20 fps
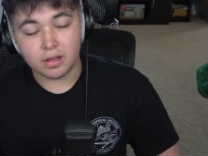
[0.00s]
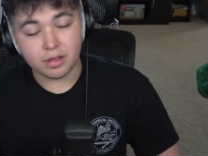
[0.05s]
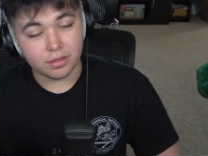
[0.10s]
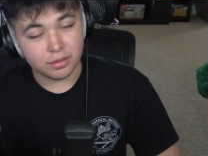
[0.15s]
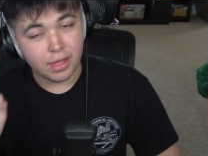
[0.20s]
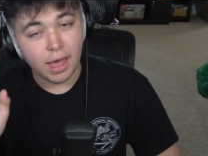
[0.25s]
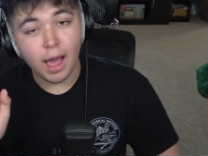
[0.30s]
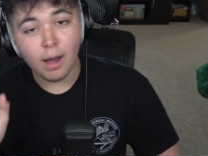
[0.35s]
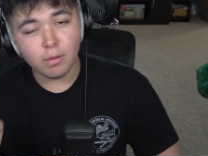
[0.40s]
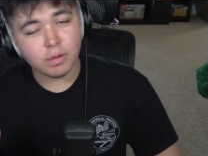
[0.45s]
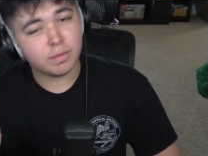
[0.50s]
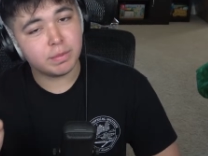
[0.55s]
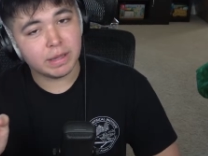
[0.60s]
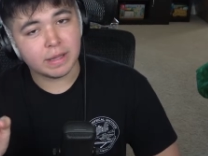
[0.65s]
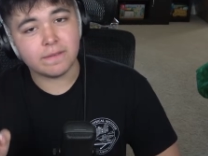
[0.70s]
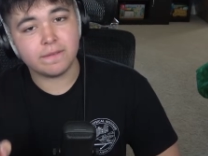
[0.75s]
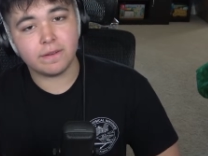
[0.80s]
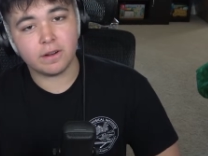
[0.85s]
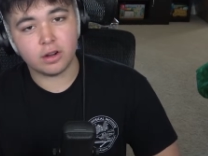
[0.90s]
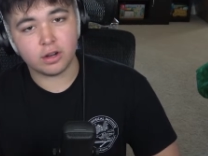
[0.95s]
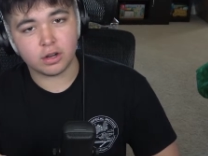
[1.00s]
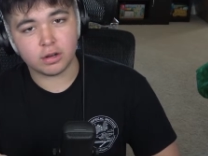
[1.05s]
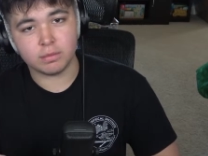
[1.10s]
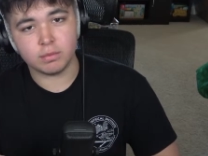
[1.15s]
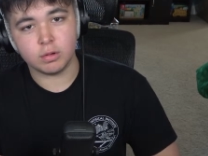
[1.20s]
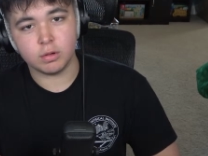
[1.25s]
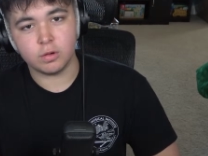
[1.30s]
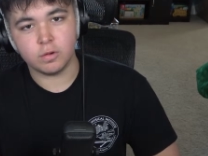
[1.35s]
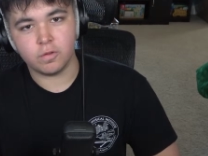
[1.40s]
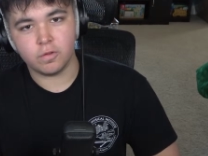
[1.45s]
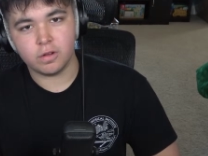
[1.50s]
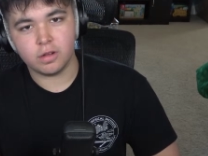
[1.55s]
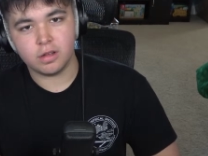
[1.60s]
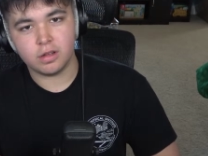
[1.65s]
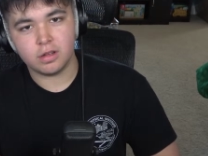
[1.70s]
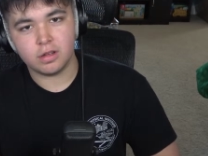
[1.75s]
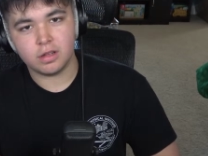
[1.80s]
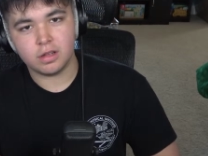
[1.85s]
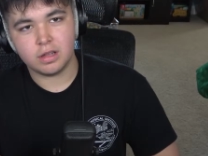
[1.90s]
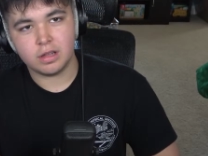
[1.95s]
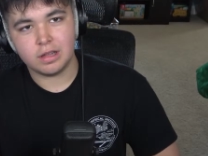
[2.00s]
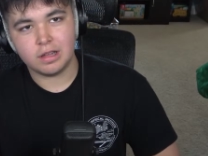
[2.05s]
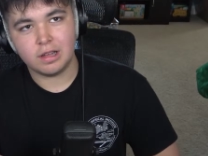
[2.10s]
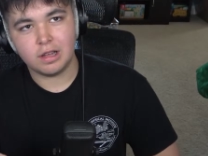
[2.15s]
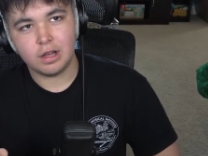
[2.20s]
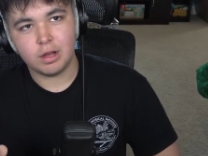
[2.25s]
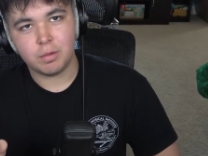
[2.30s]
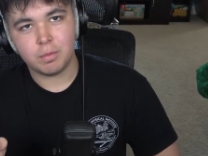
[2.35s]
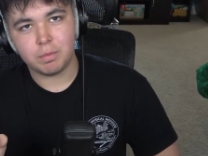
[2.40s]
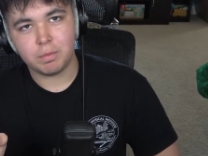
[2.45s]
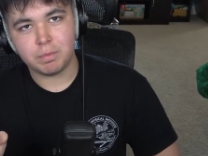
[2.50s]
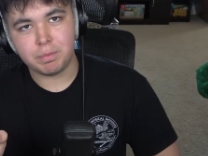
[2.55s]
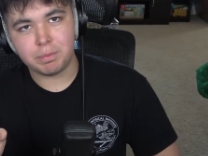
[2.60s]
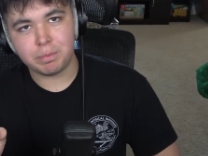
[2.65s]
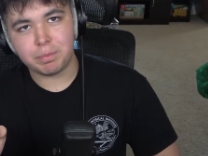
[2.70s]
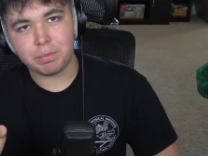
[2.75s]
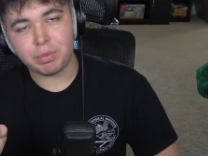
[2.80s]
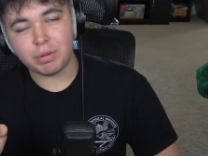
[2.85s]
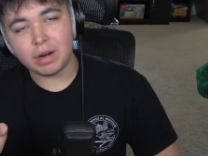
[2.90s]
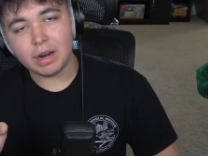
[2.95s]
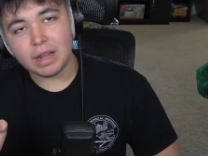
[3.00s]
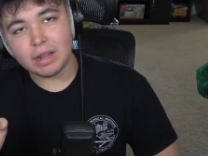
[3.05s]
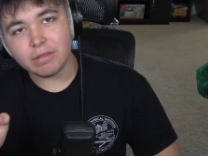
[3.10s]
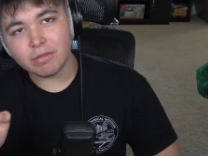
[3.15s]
that would be a very good move. But